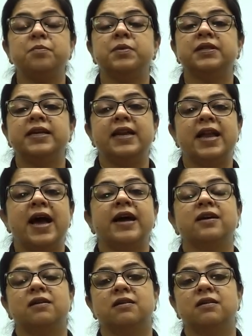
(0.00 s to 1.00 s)
but they
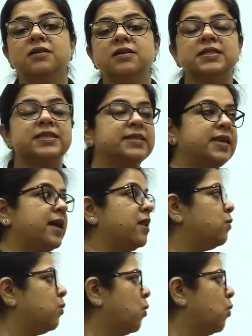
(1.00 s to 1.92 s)
lack a cell